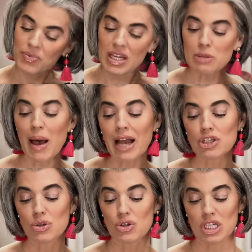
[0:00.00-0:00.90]
it's
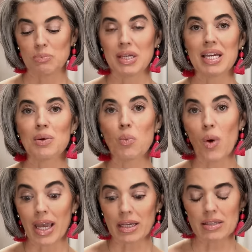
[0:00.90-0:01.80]
back to just being
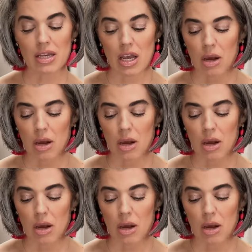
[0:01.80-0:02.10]
white.